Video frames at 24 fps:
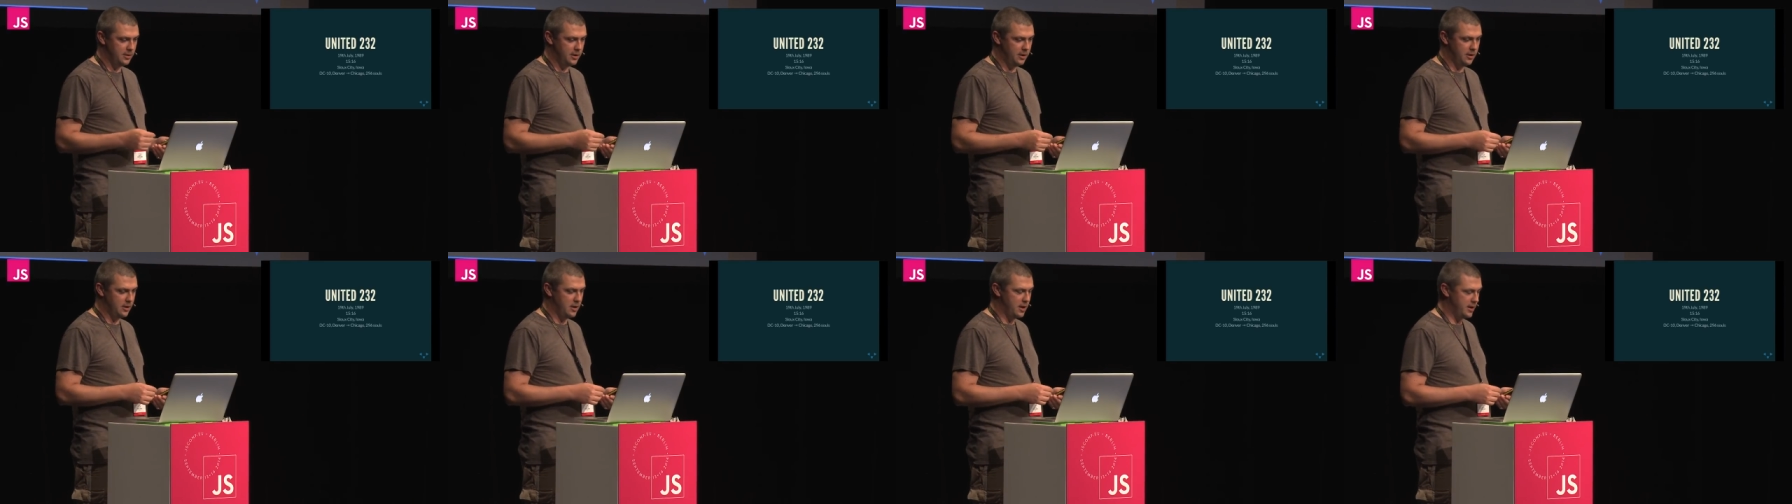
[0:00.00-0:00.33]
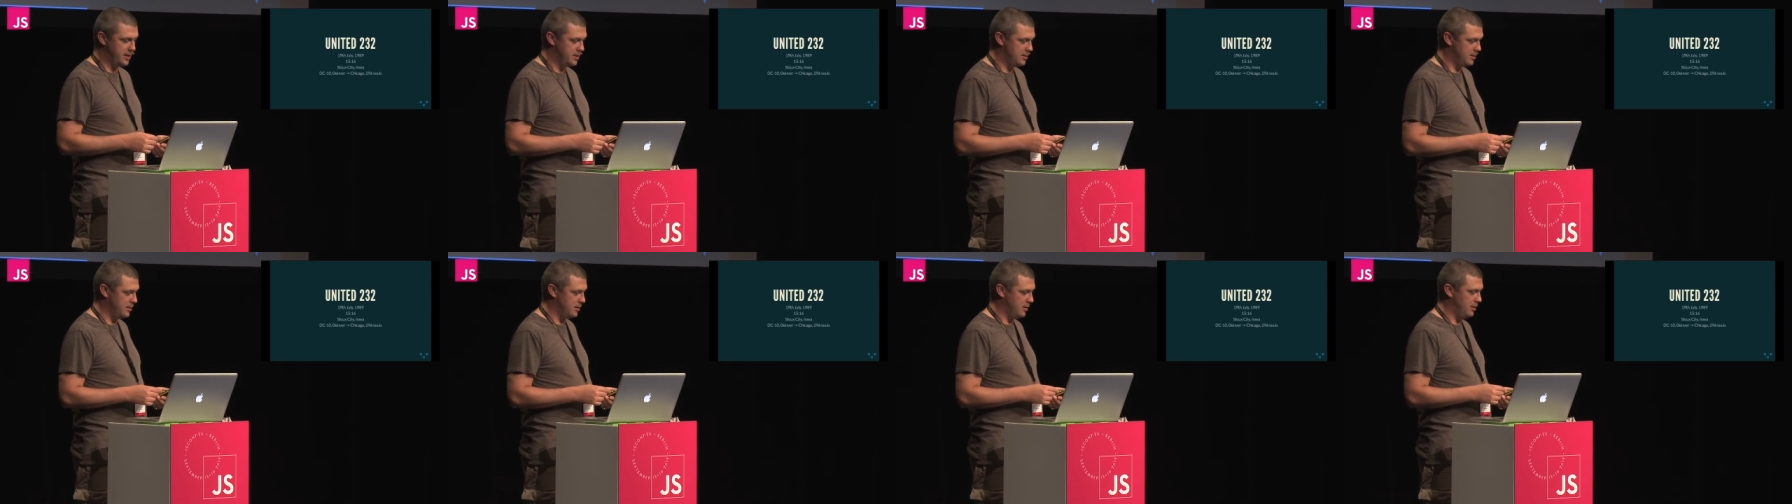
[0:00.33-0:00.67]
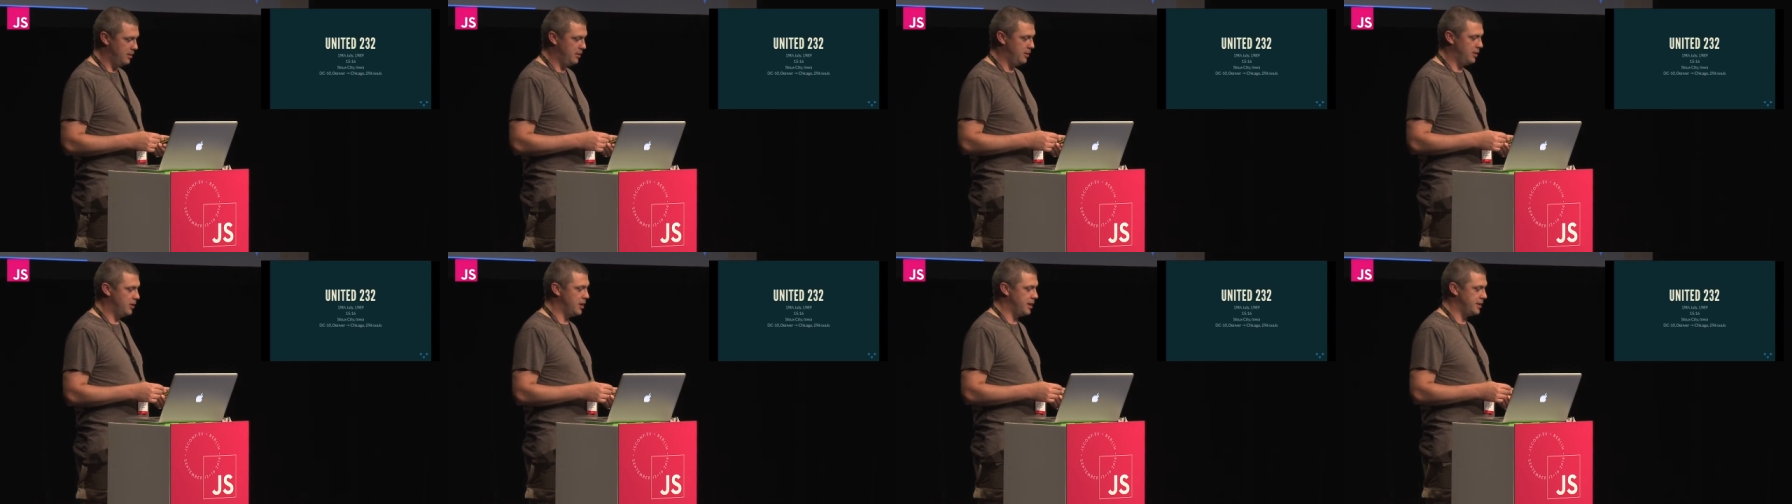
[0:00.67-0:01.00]
United,
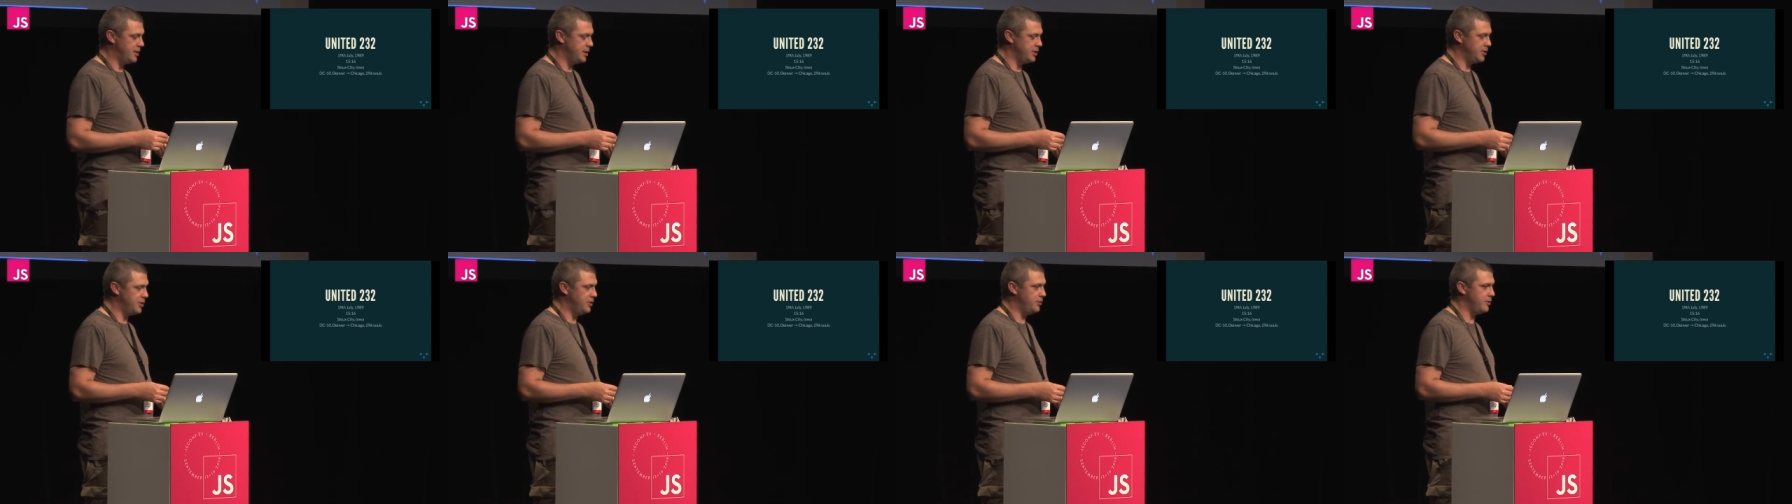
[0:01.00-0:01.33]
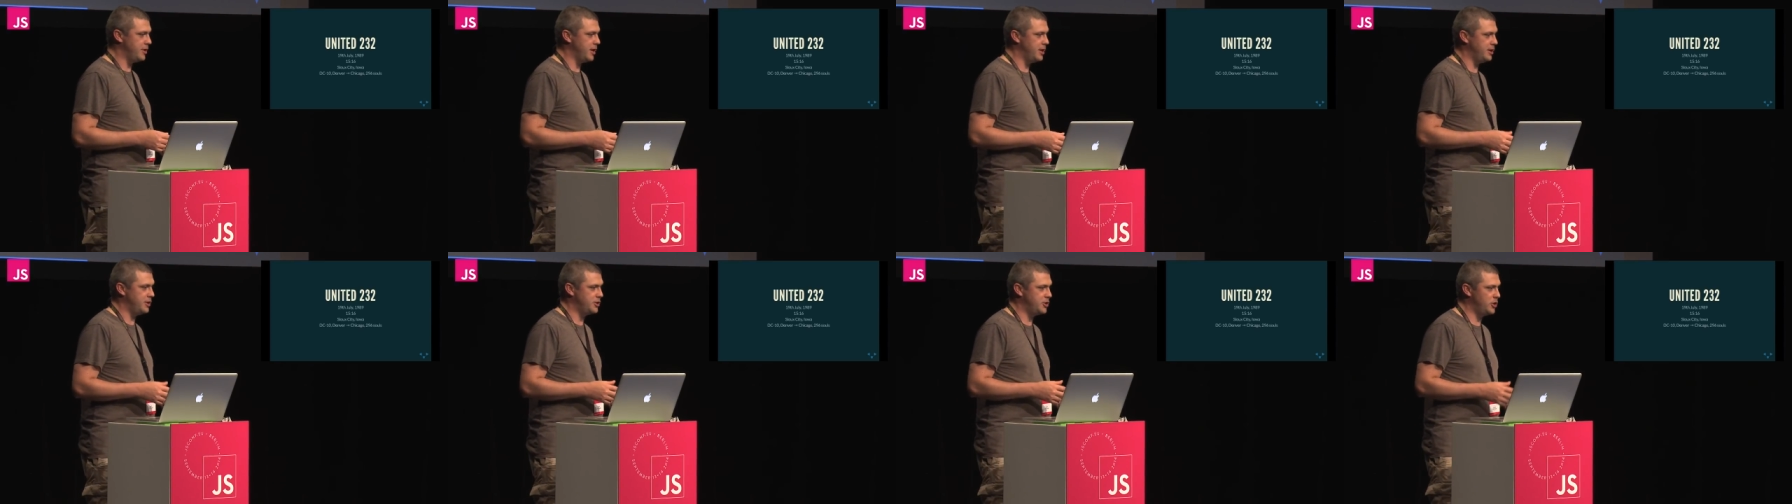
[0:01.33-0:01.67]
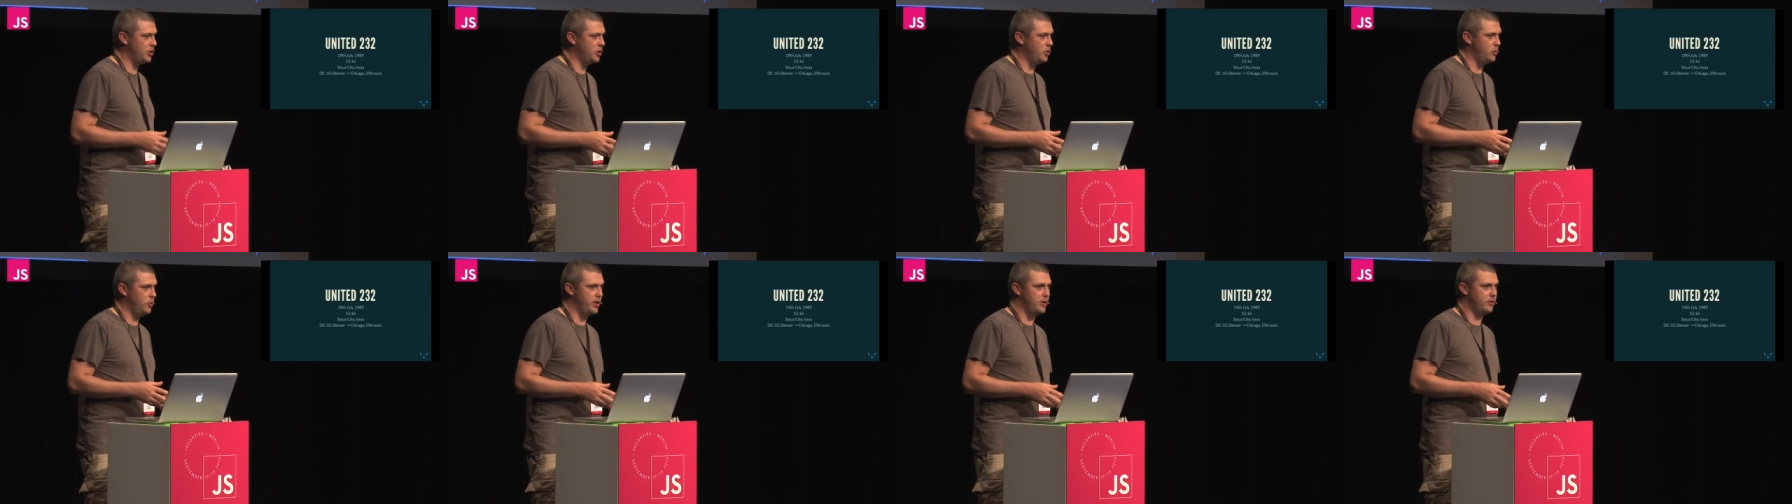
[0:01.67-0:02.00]
United
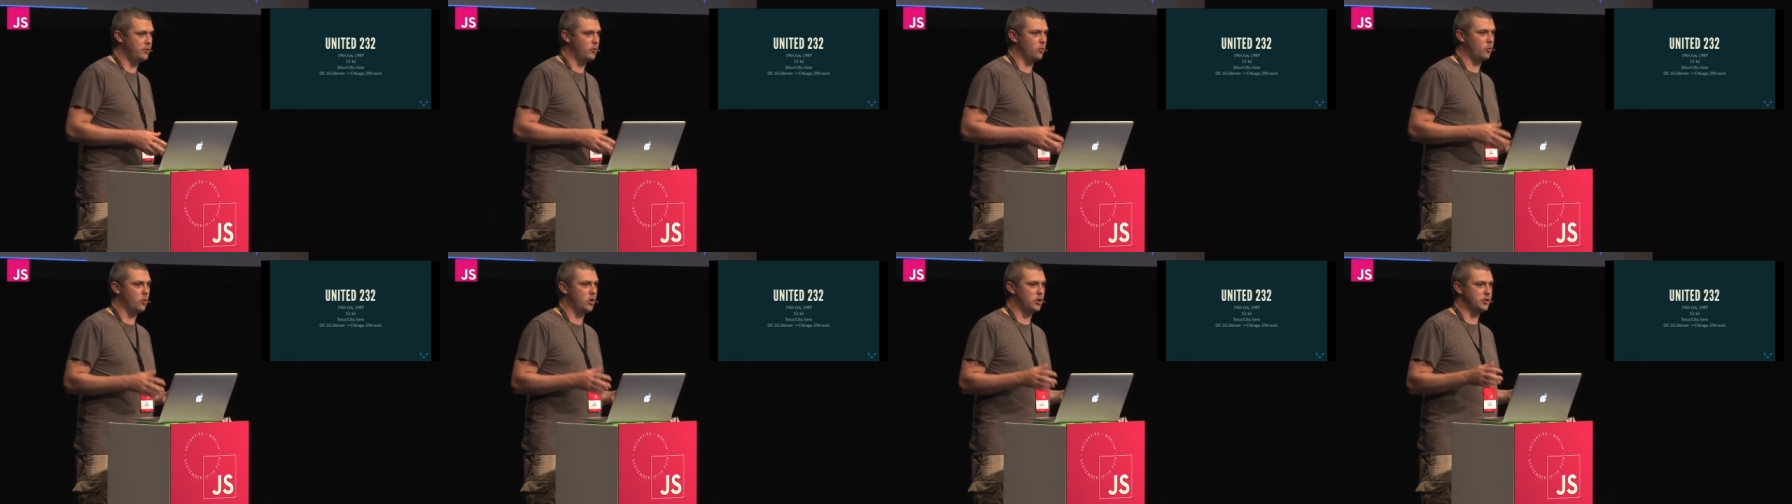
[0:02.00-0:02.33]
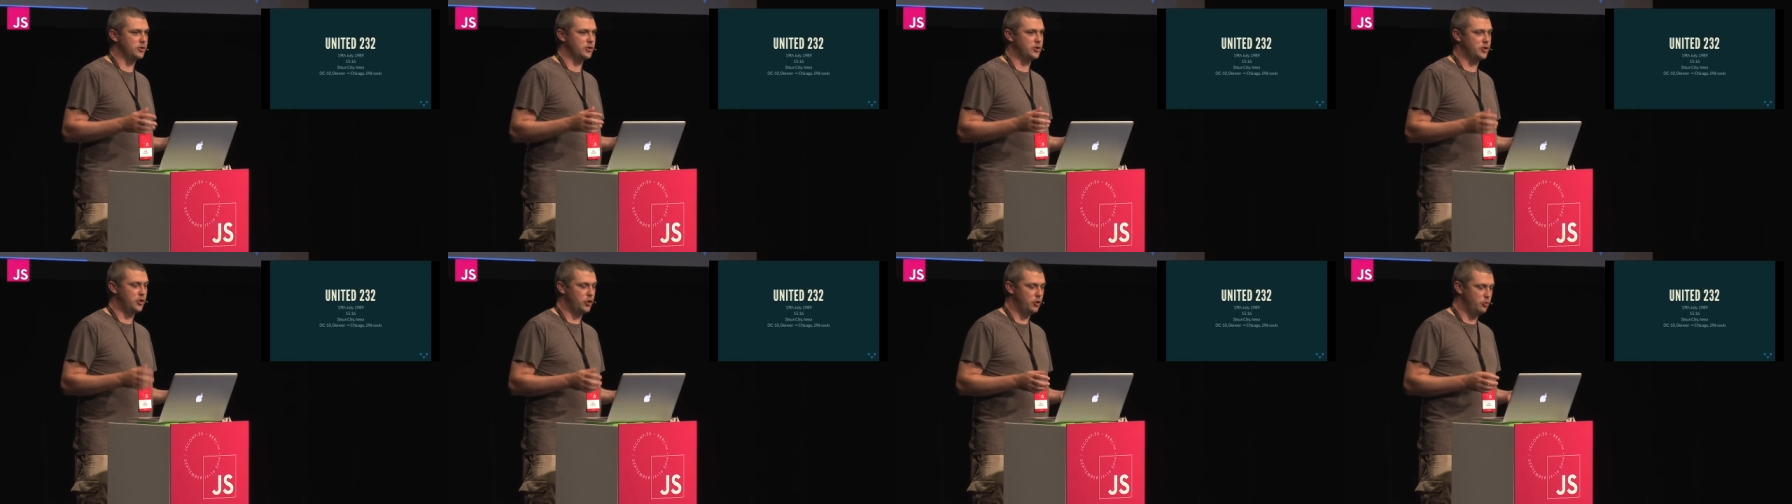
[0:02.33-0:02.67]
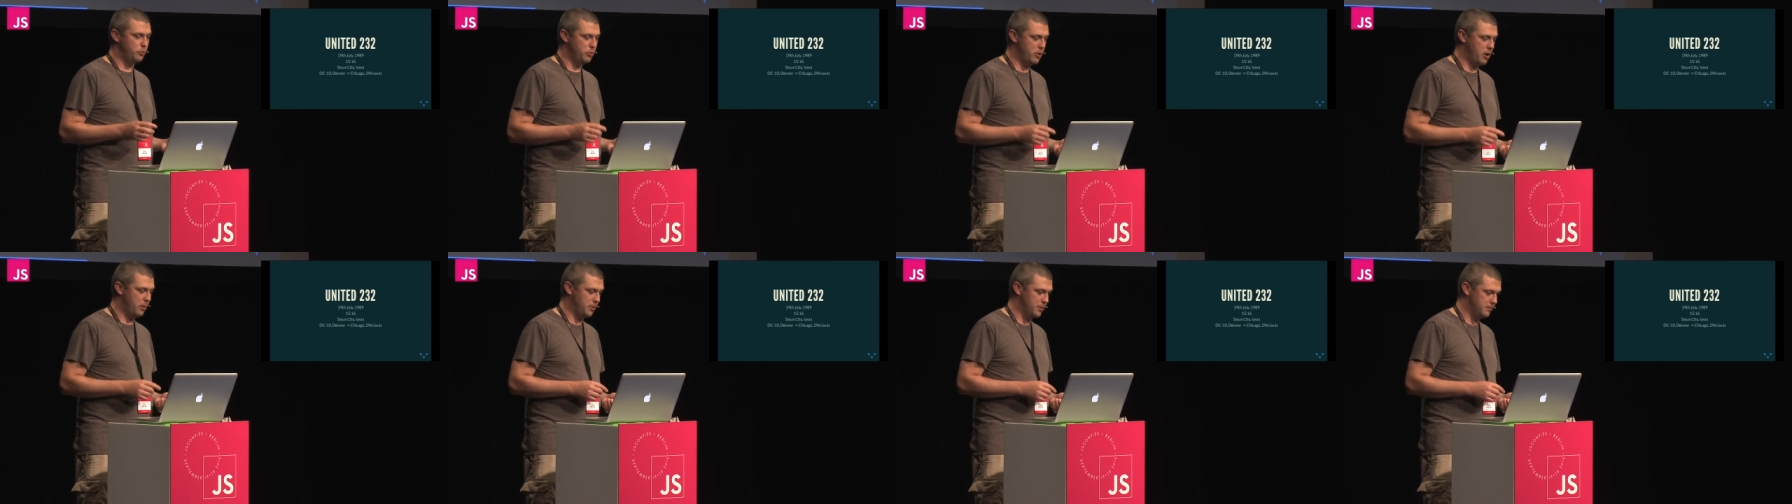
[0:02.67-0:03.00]
232 with was two
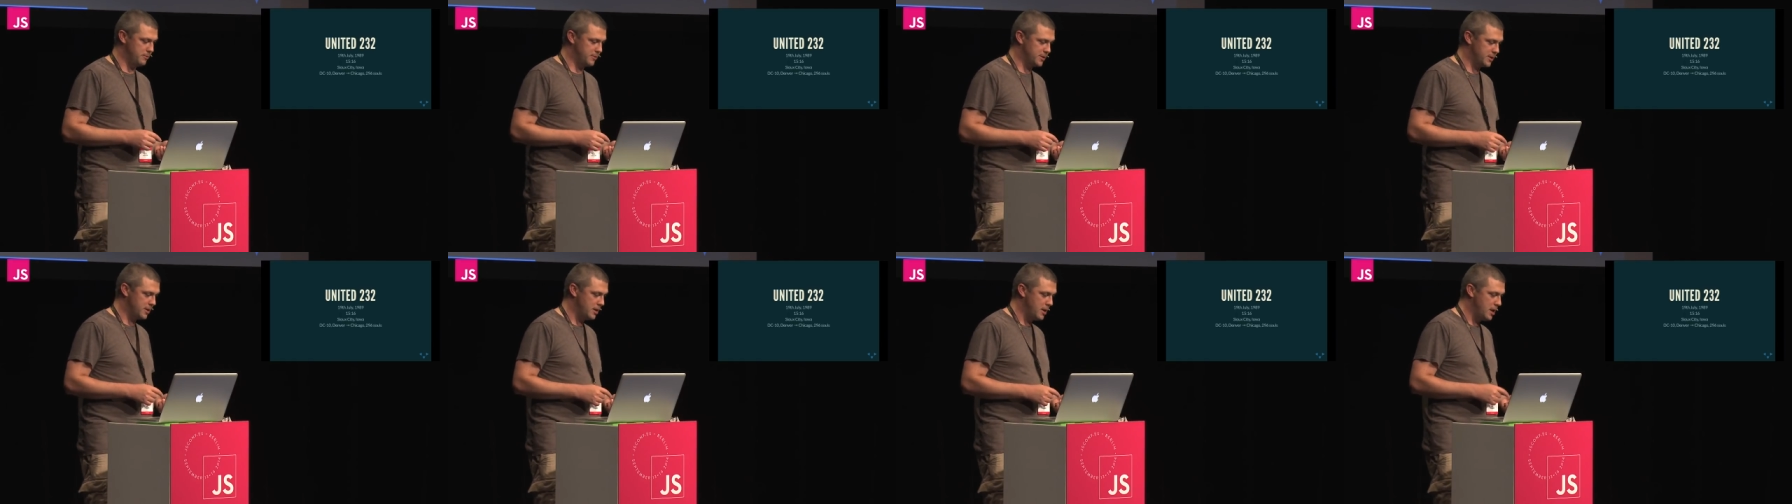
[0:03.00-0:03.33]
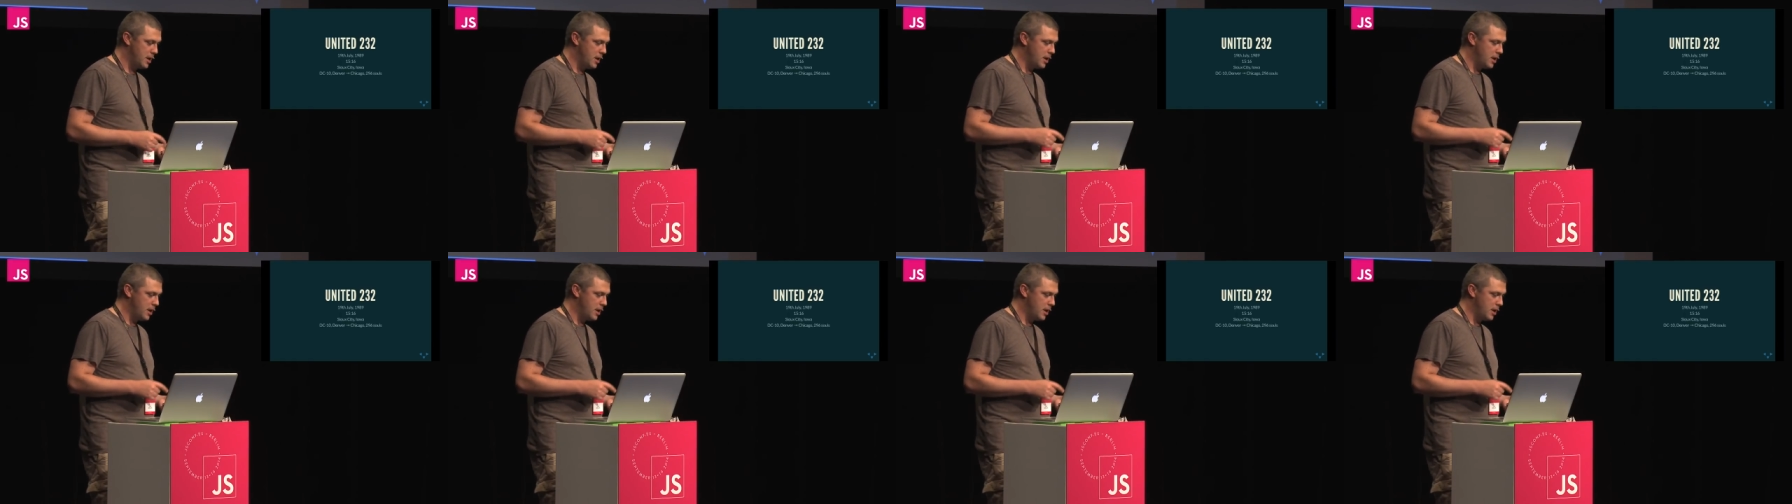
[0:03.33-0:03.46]
problems.